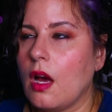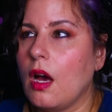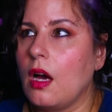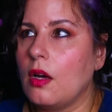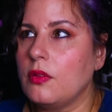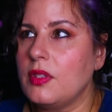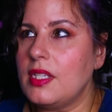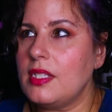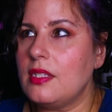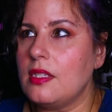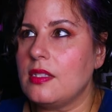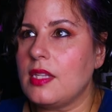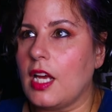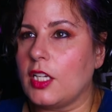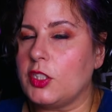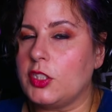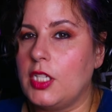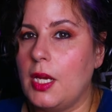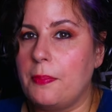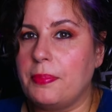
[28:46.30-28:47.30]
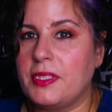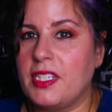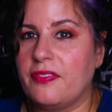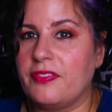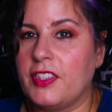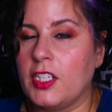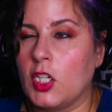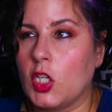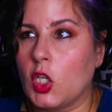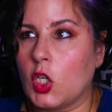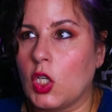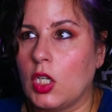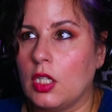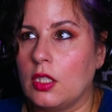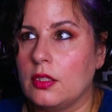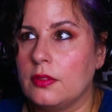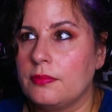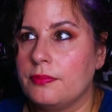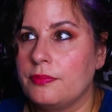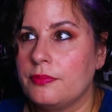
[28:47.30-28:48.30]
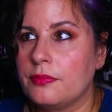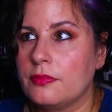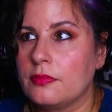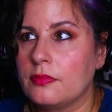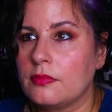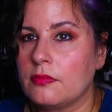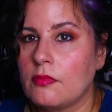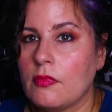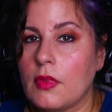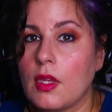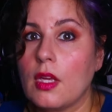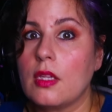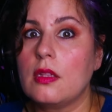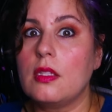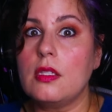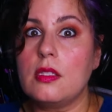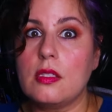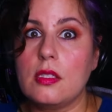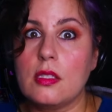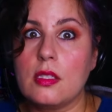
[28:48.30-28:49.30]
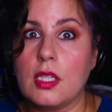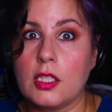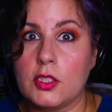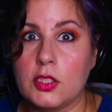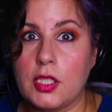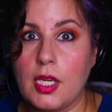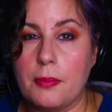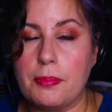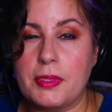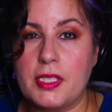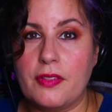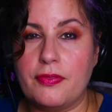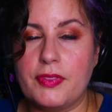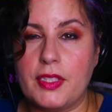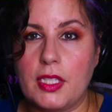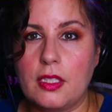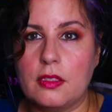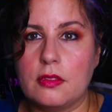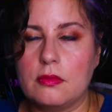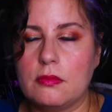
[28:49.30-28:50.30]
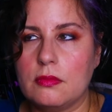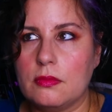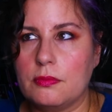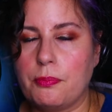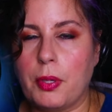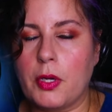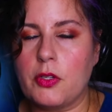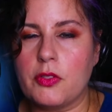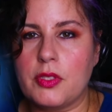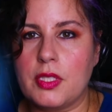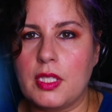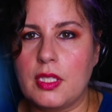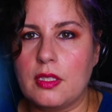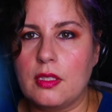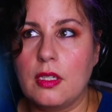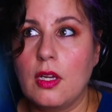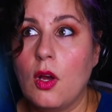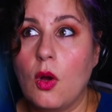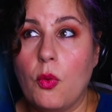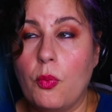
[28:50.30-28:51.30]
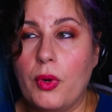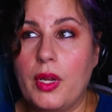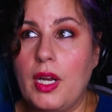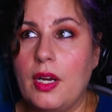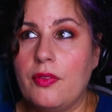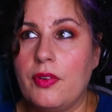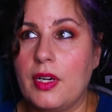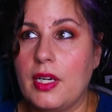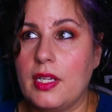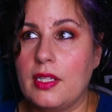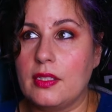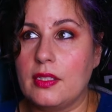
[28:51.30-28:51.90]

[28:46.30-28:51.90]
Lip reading: Oh, this is that shape-shifting girl. This is the shape-shifting person, whatever it